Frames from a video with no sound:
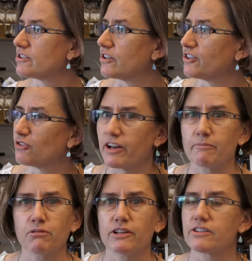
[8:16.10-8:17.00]
It's a
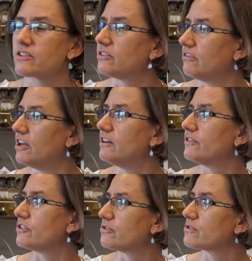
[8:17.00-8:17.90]
great place to
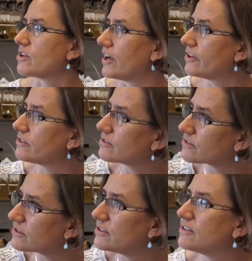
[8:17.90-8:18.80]
live and do science.